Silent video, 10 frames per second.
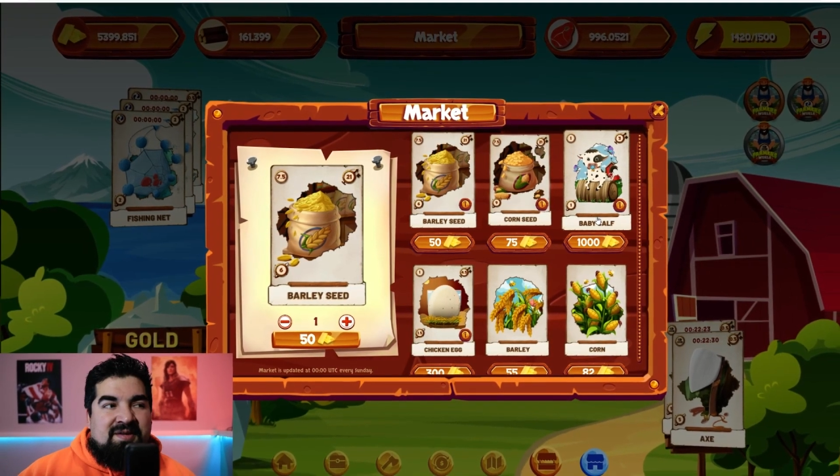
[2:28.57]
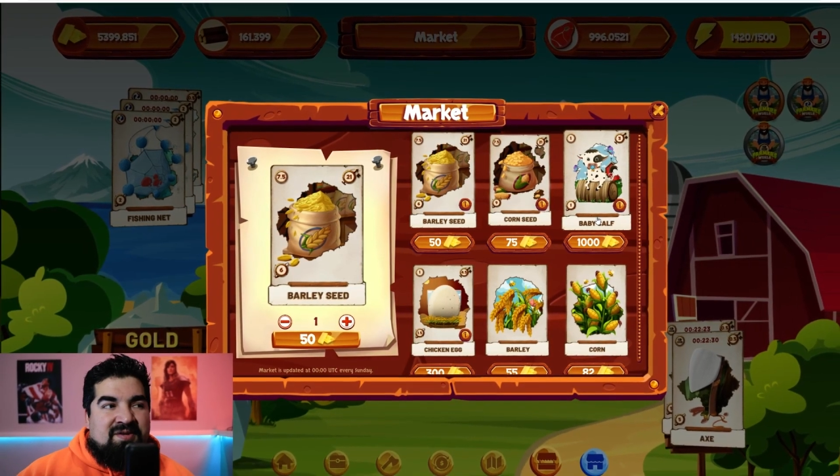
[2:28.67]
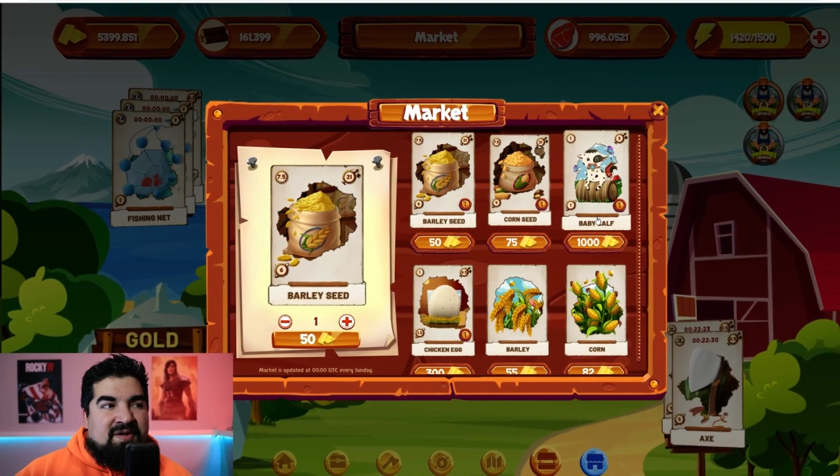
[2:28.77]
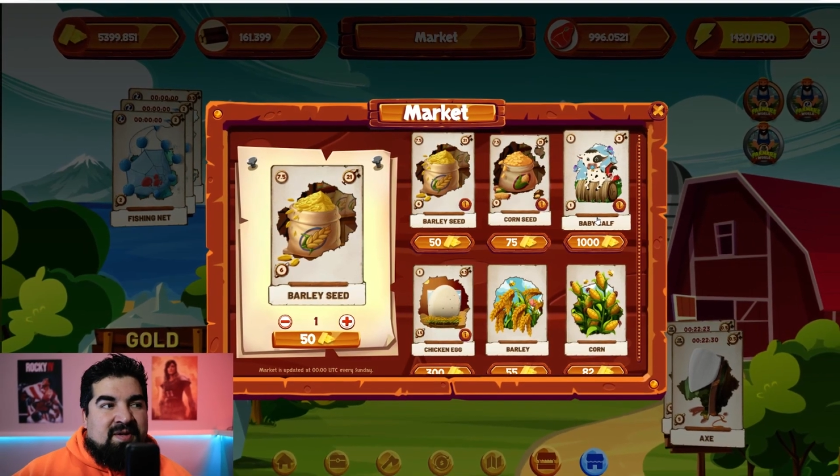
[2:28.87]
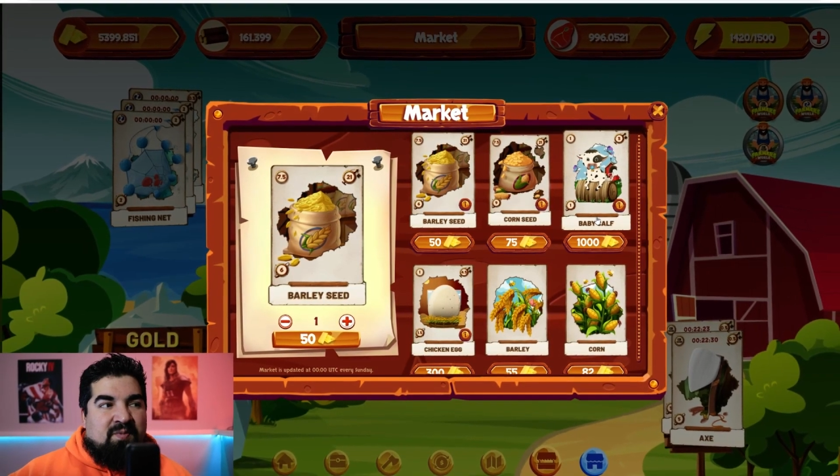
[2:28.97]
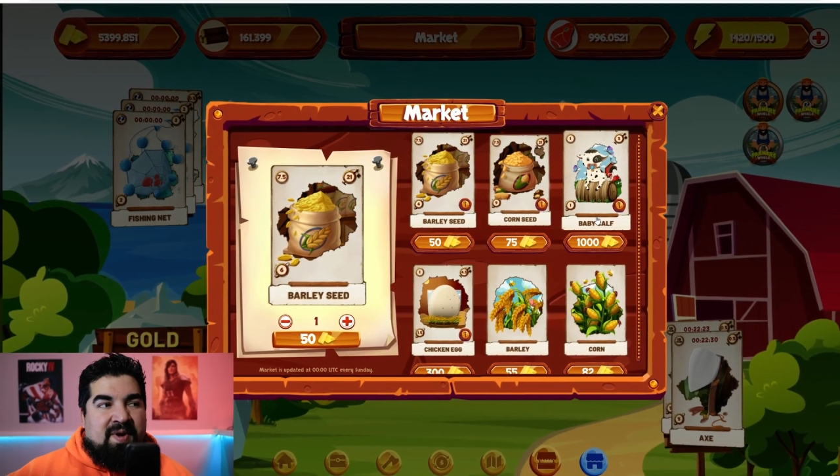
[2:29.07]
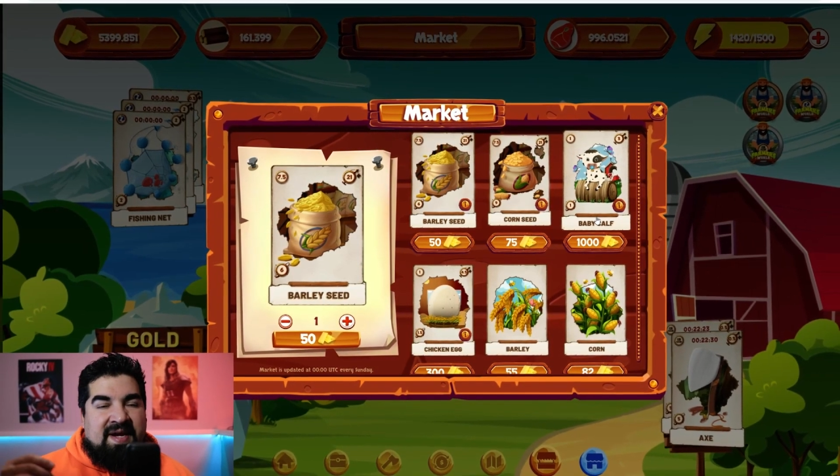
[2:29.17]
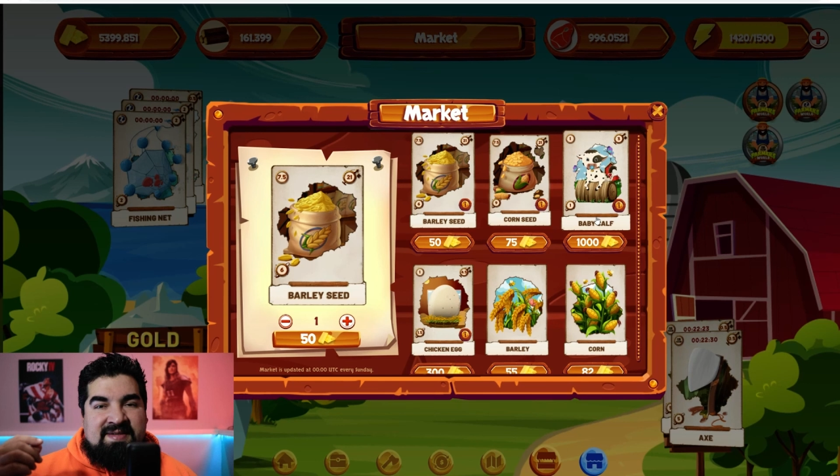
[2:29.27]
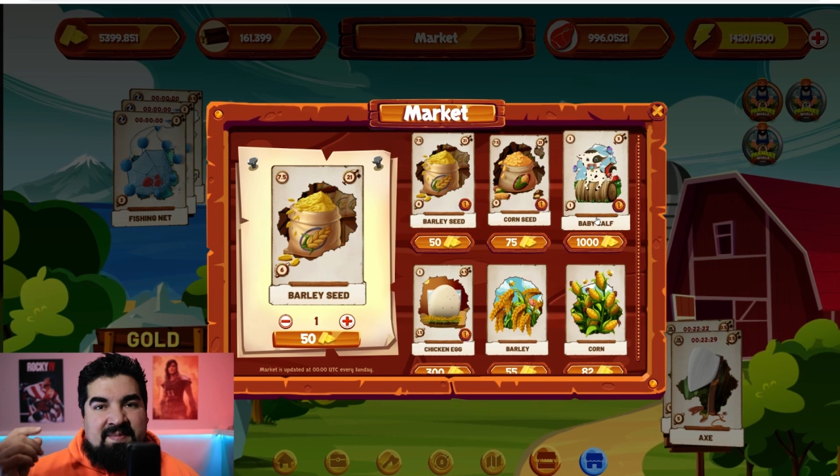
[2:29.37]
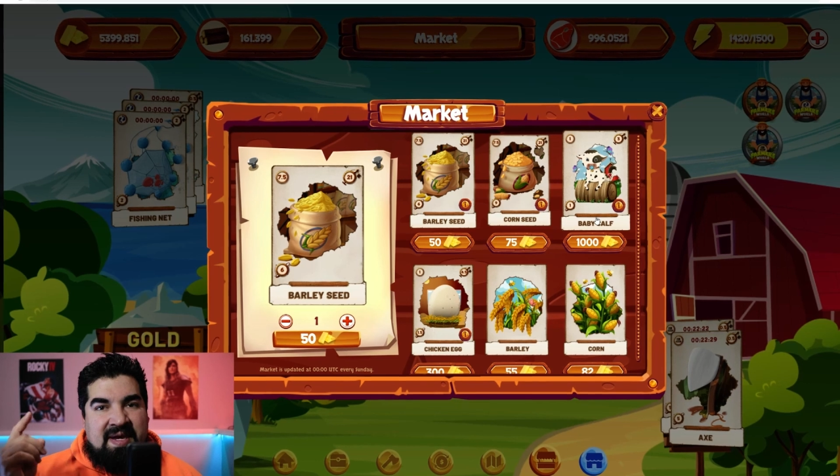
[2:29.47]
You can
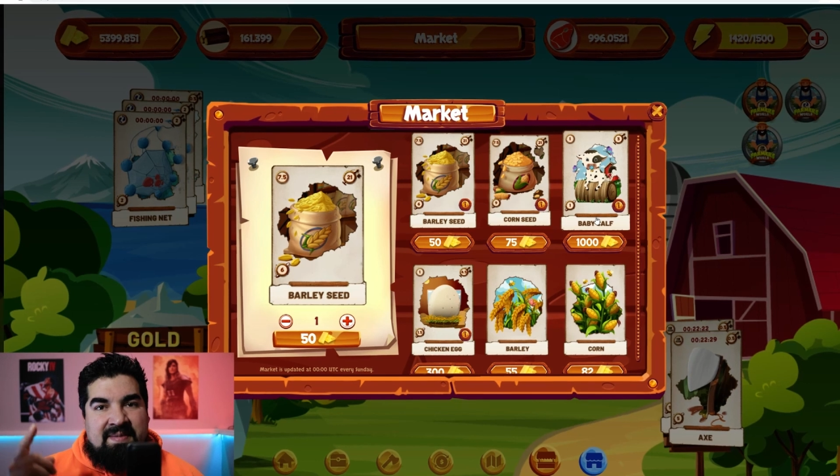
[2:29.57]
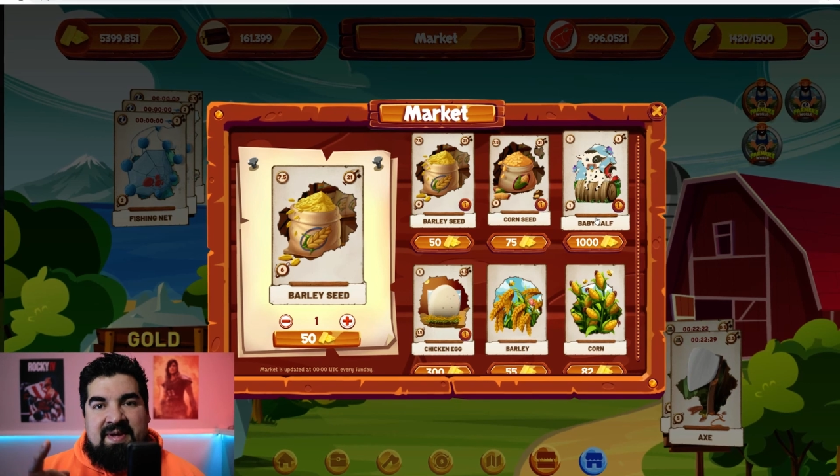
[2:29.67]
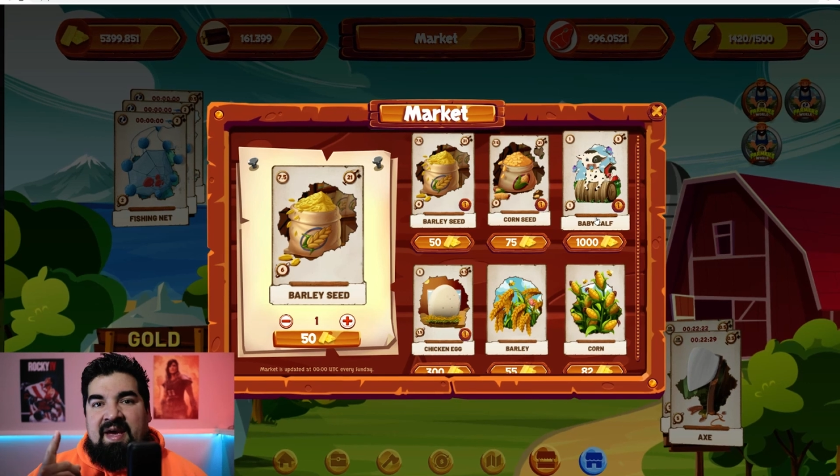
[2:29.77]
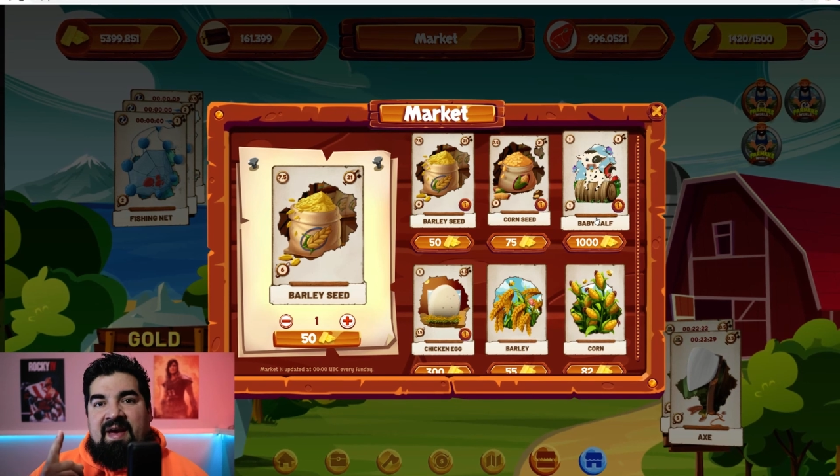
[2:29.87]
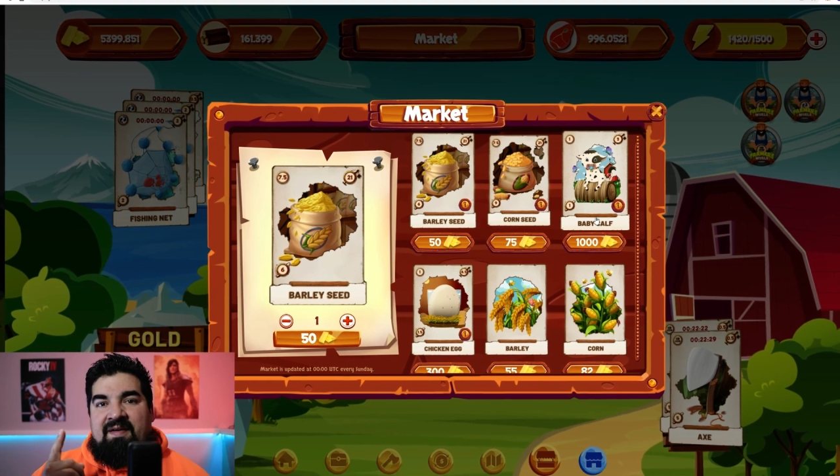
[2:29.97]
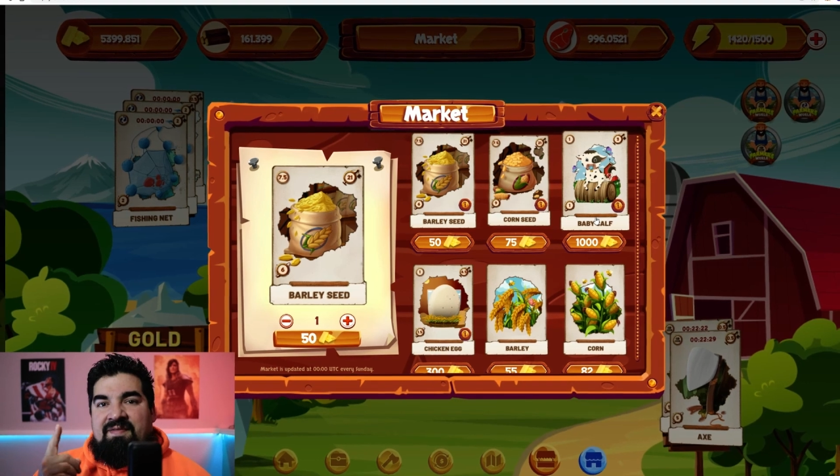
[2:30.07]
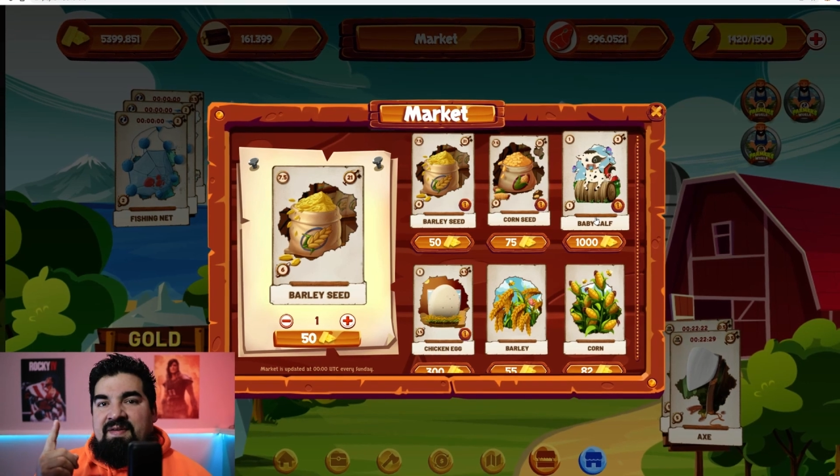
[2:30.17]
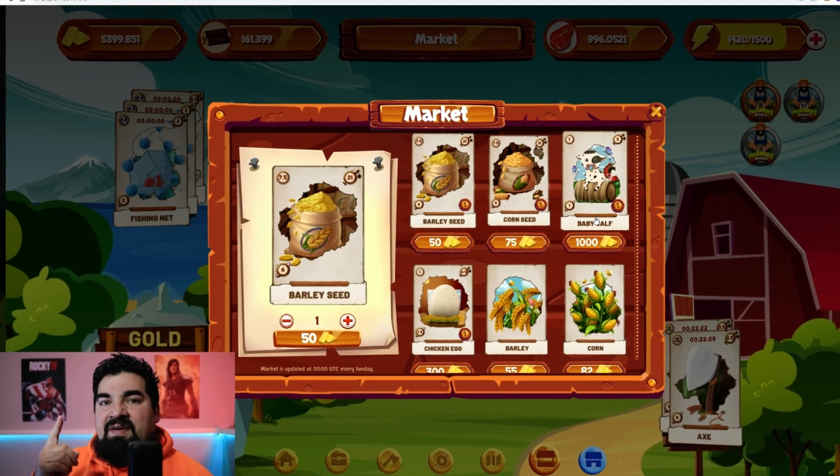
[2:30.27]
raise a baby calf